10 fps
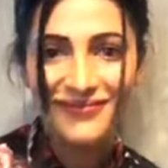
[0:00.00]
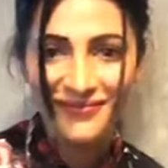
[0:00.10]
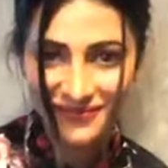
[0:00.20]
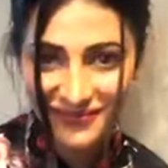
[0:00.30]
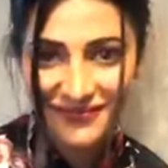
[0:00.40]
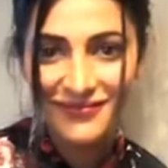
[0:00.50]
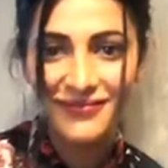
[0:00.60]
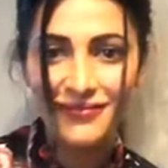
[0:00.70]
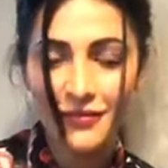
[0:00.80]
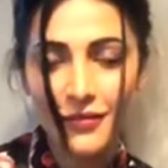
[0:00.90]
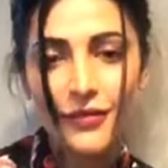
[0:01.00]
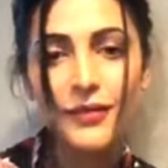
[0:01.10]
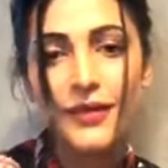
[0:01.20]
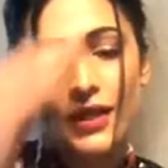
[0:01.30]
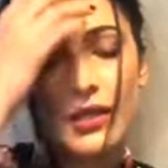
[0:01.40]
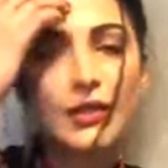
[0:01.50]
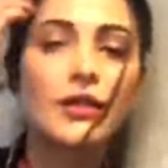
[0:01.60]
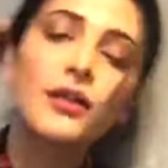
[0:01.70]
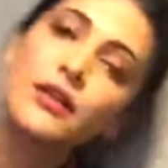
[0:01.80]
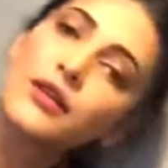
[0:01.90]

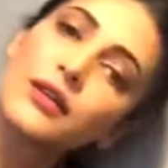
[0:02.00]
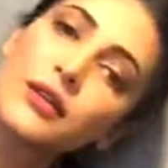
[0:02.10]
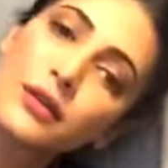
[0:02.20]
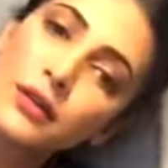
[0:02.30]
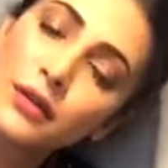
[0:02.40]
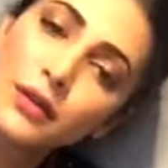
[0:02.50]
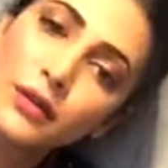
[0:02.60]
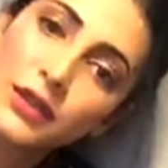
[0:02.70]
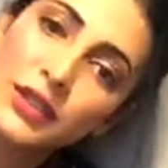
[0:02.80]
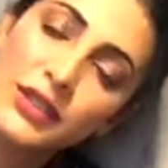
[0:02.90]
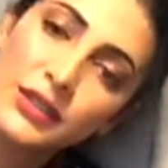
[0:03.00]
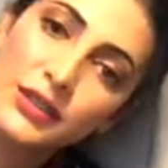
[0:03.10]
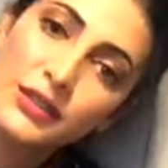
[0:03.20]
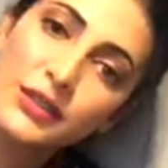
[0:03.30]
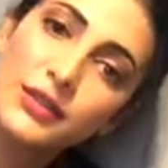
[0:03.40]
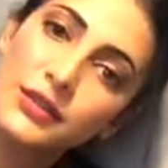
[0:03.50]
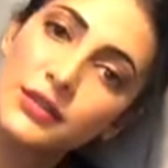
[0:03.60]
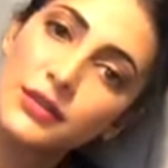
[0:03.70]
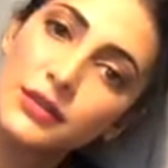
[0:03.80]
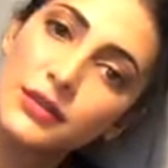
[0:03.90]

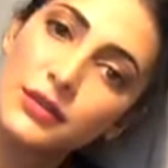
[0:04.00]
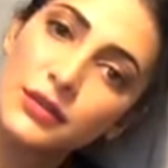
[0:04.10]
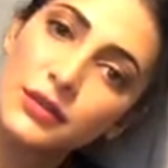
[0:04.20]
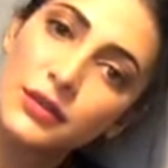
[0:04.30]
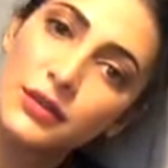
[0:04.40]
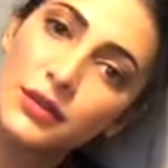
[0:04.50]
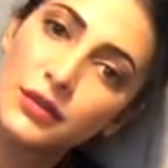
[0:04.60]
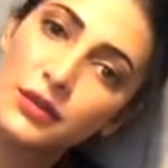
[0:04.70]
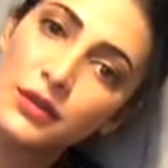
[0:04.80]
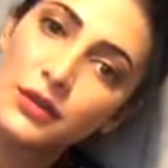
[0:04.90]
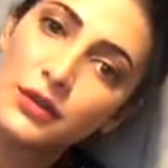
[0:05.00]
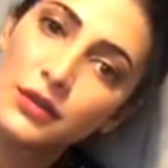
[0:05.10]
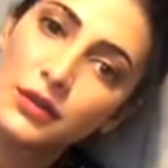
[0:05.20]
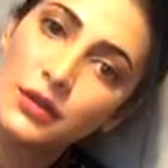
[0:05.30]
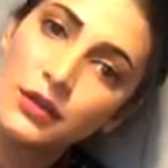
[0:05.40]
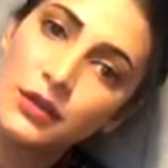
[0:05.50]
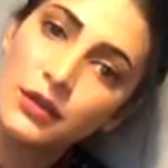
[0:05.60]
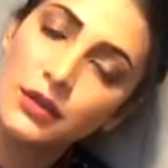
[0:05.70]
(not speaking)